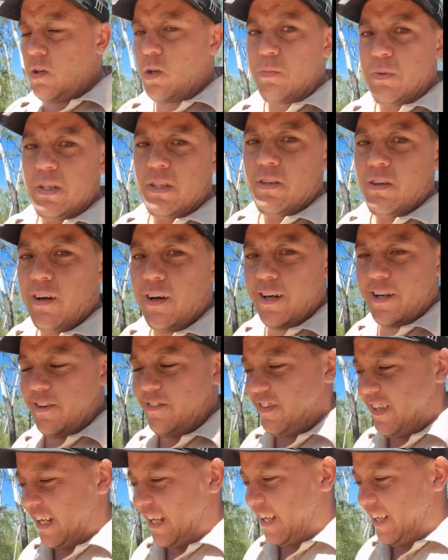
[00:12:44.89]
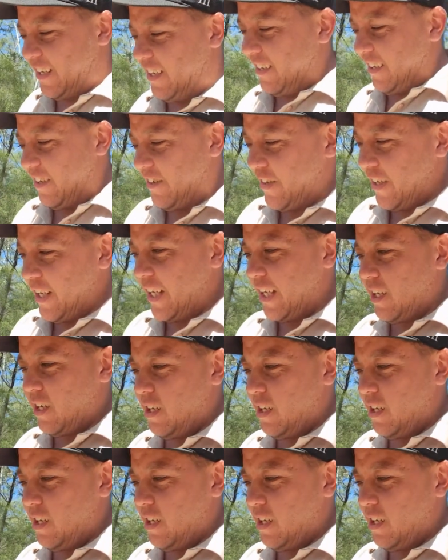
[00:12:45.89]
a bit tired of digging in the creek.